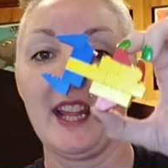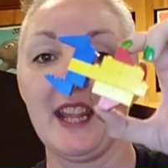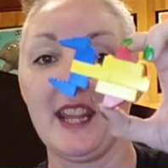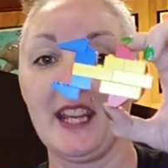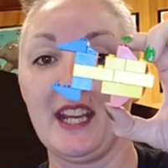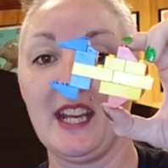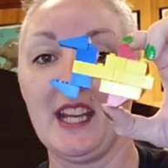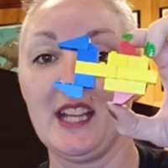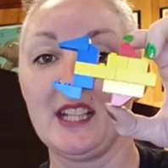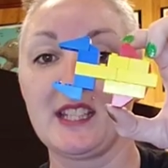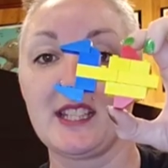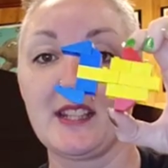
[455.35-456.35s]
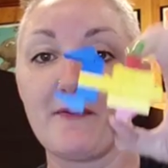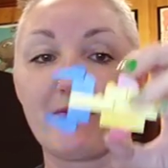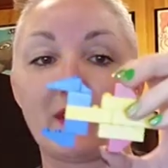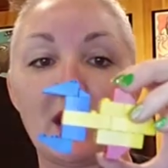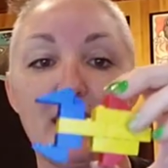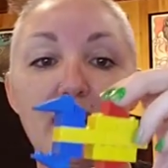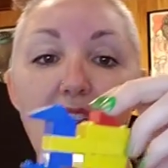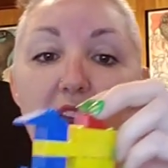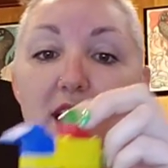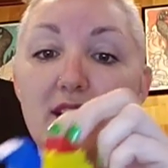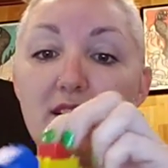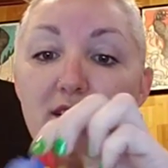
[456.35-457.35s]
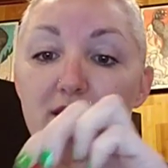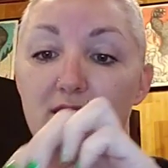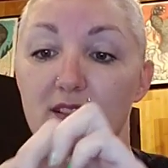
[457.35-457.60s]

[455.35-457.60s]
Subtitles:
this. And again,